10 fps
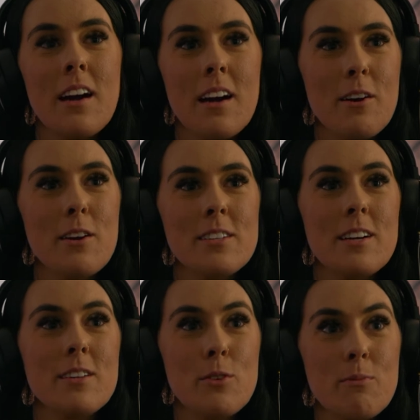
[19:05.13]
eye
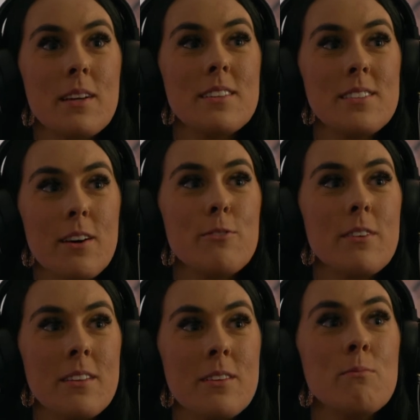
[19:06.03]
contact with myself
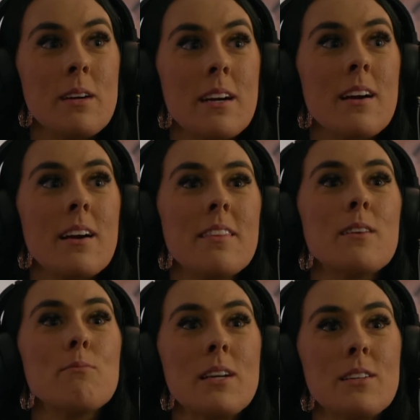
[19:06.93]
in the mirror, and
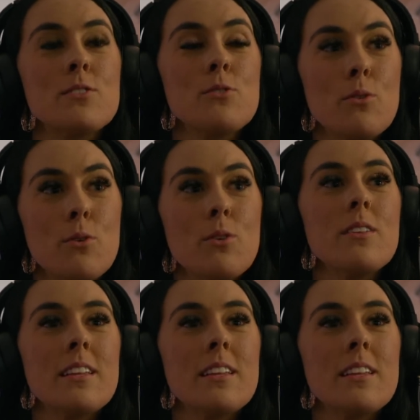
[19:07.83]
like my soul,